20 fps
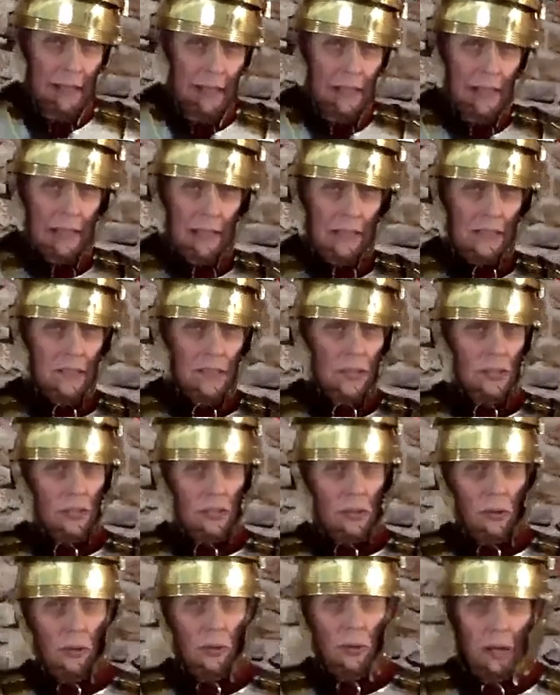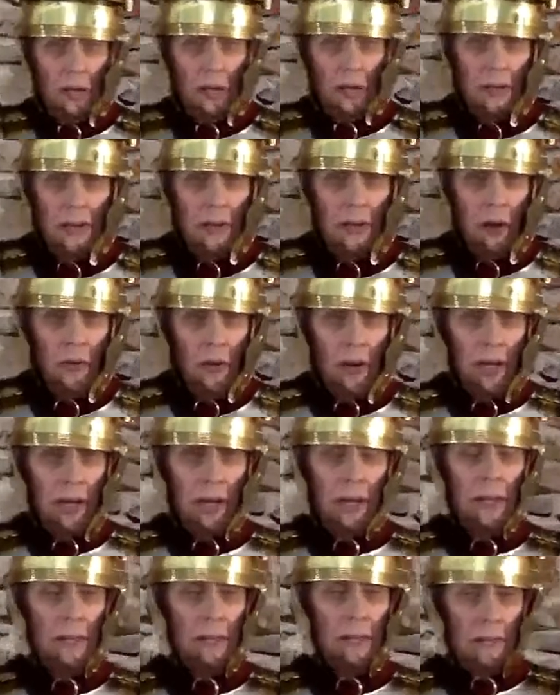This is called
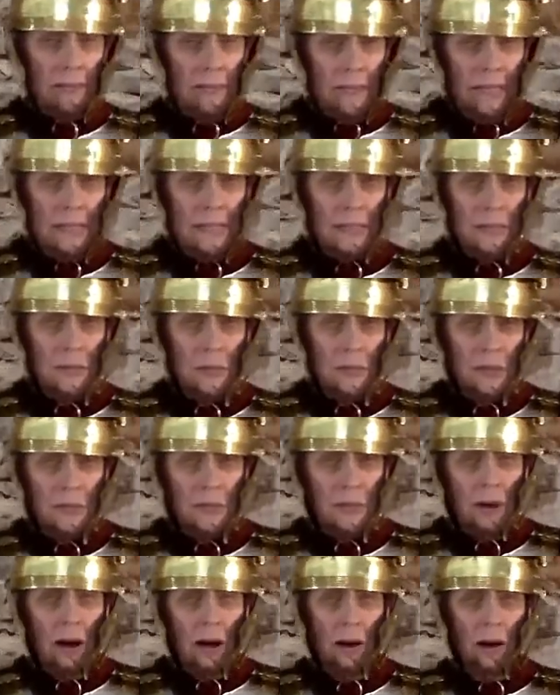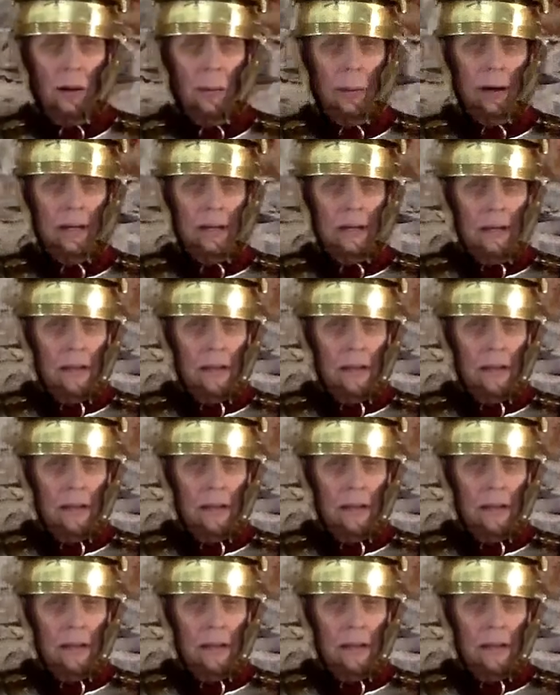lorica, that's the word for armor.